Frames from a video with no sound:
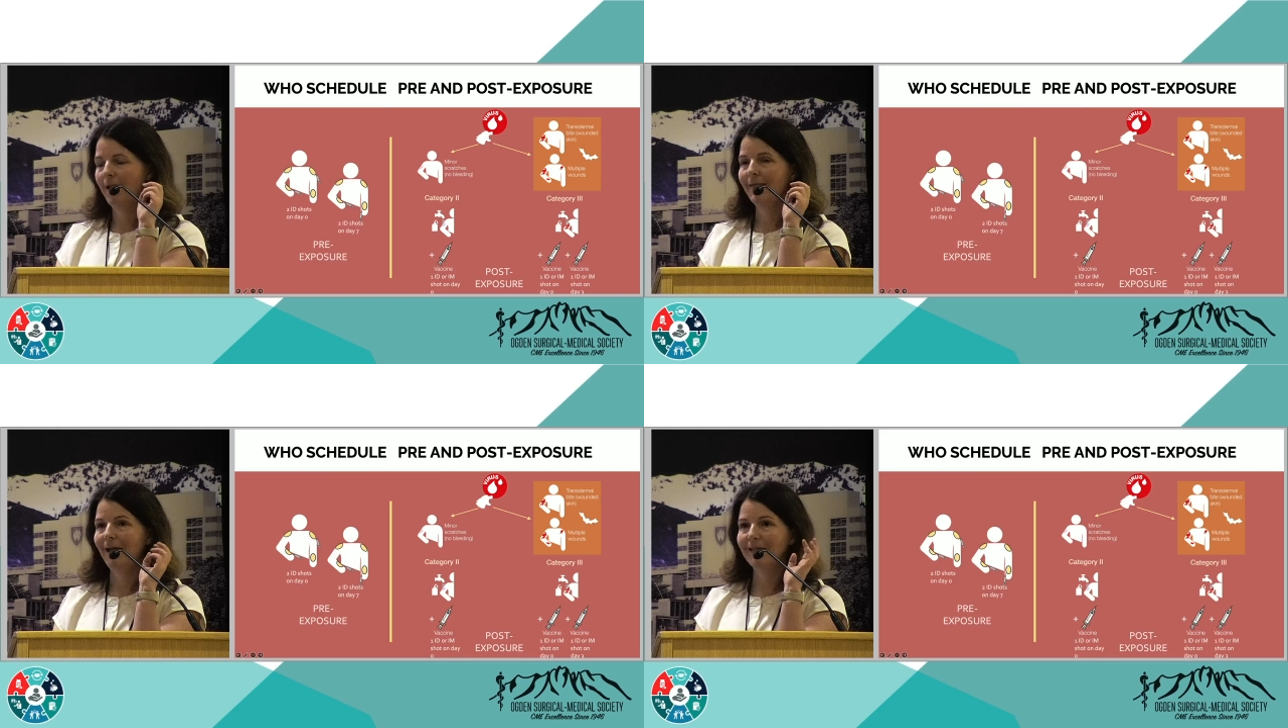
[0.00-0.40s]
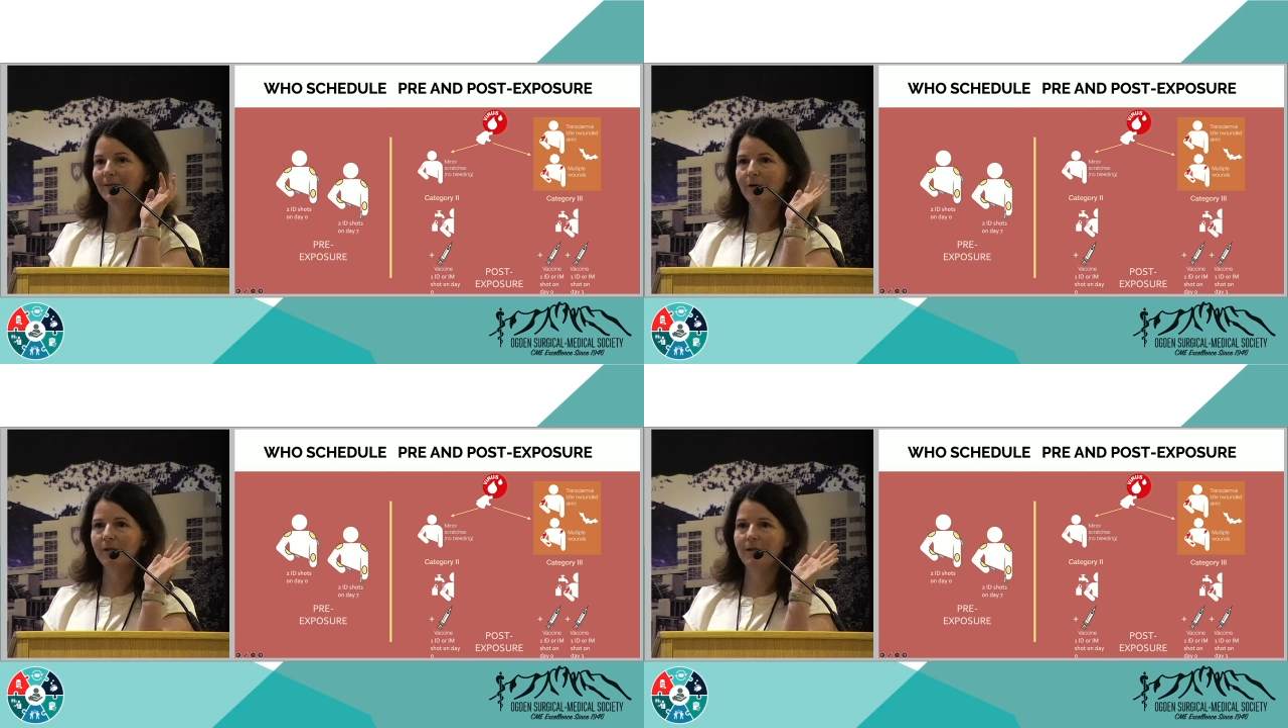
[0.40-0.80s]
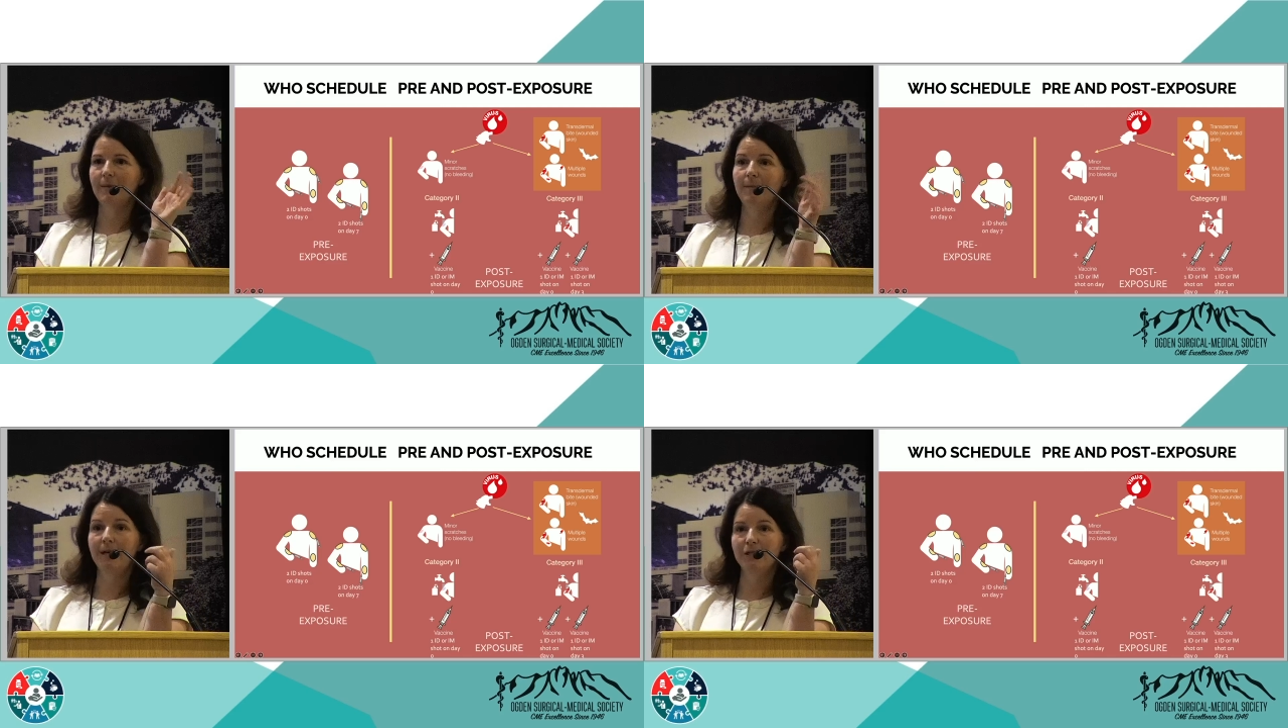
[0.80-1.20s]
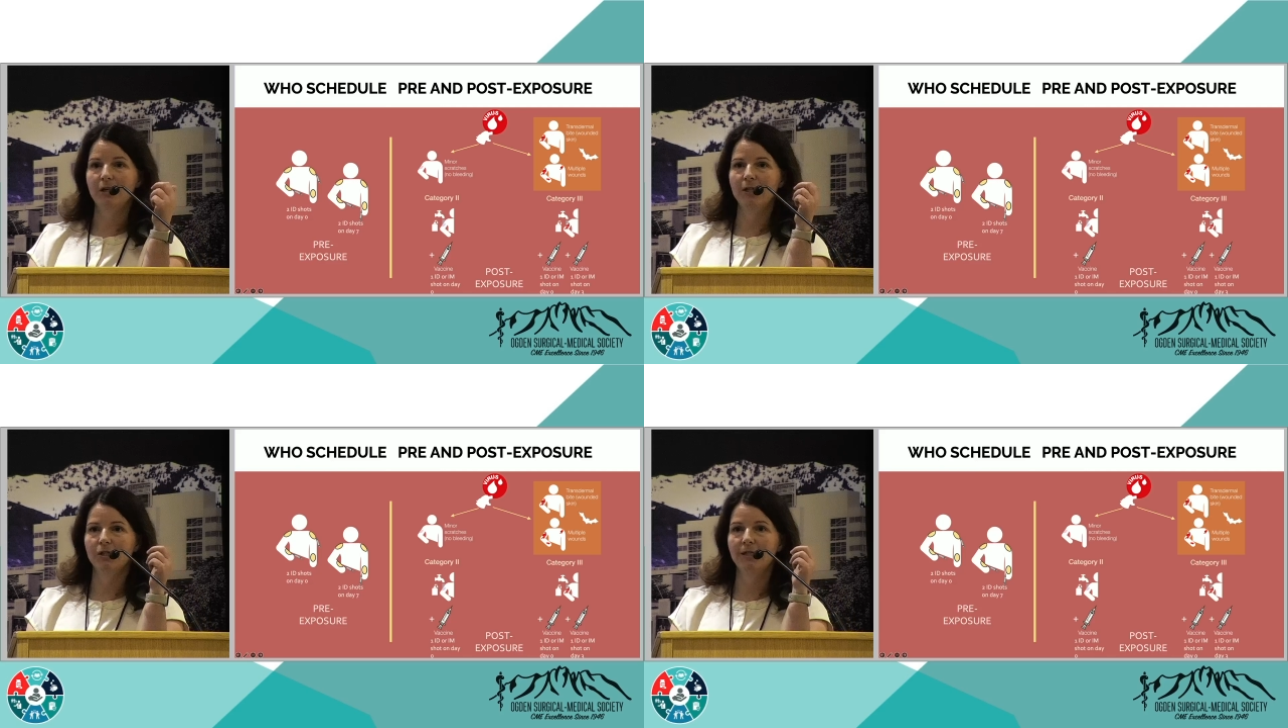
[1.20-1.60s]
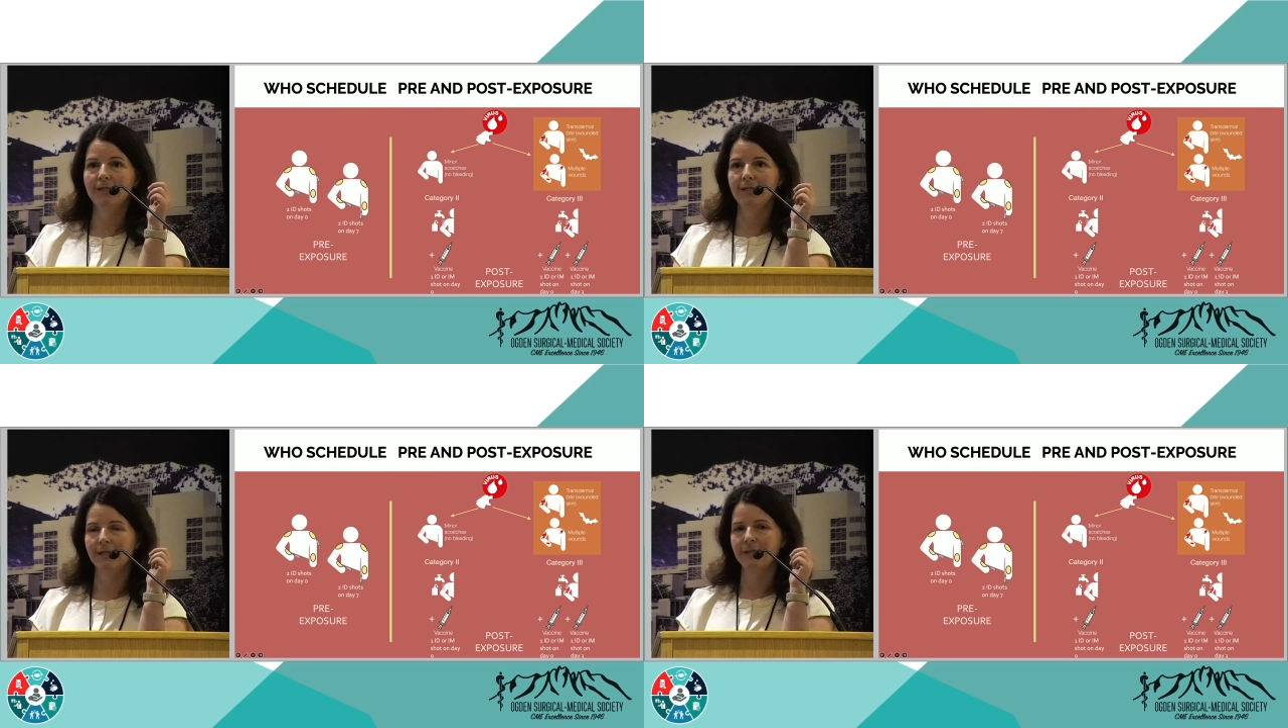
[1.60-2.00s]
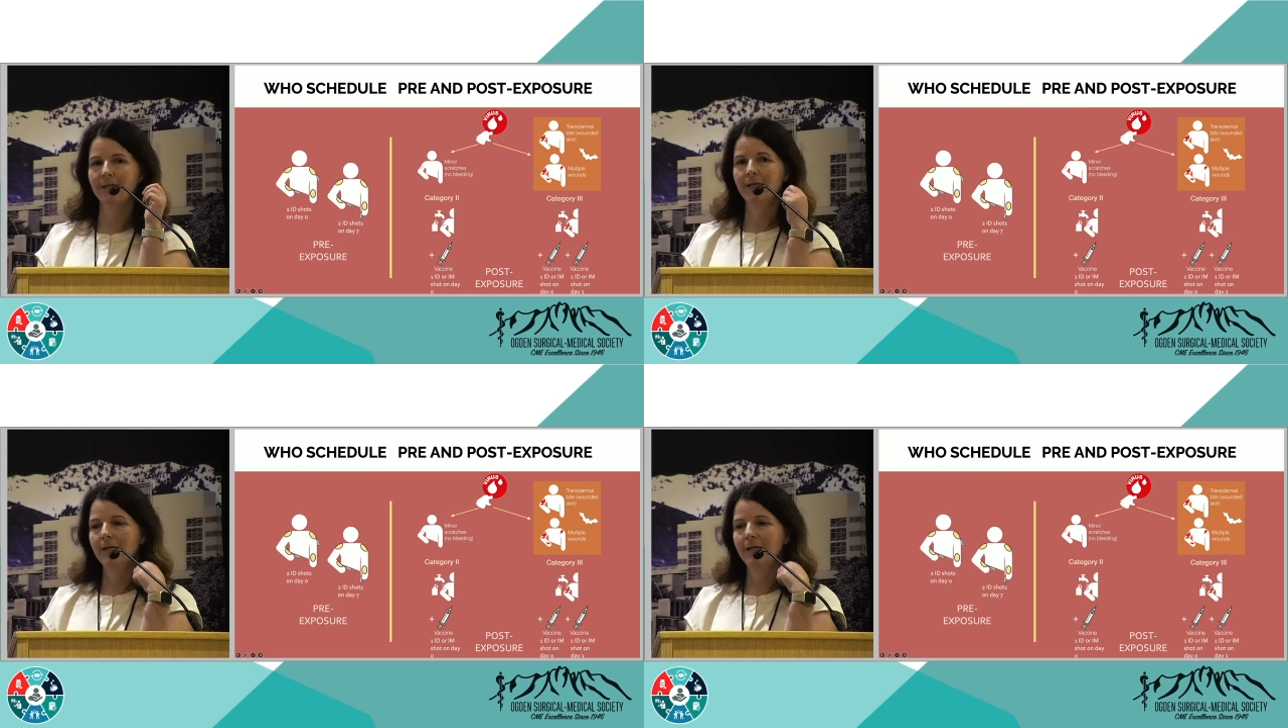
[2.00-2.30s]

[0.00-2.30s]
that's what the big change is